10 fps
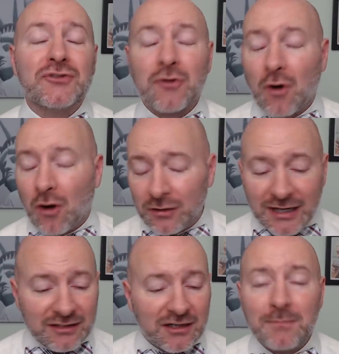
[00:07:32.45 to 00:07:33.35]
so all
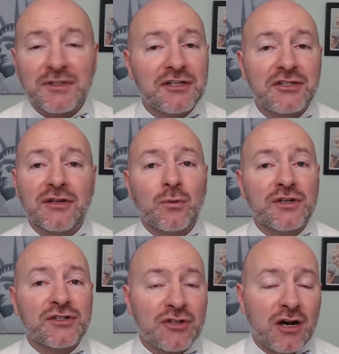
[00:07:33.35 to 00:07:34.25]
that competition that
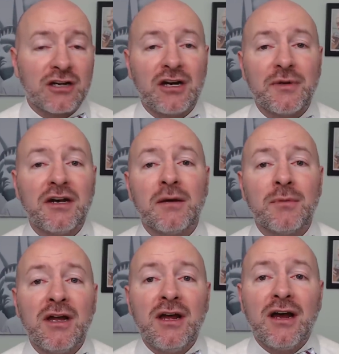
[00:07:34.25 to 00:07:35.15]
we saw coming up,